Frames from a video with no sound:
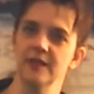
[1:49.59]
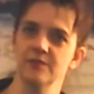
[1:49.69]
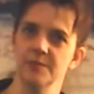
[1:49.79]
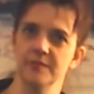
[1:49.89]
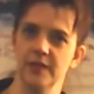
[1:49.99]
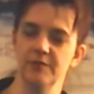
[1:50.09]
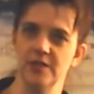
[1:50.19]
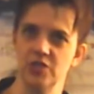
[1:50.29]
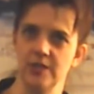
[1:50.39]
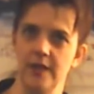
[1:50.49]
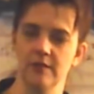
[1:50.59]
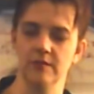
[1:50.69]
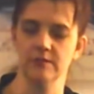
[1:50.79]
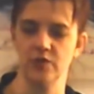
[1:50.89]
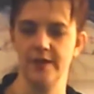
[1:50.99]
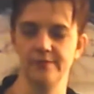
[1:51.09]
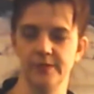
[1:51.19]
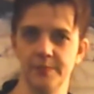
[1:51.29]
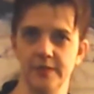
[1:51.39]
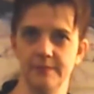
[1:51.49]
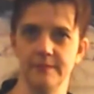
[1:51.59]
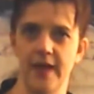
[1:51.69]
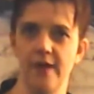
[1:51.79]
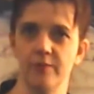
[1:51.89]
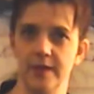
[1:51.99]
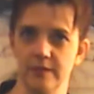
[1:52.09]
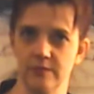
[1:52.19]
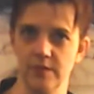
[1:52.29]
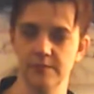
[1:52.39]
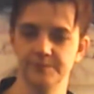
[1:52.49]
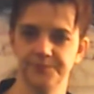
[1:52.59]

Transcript: give it a shake or try to flip them halfway through.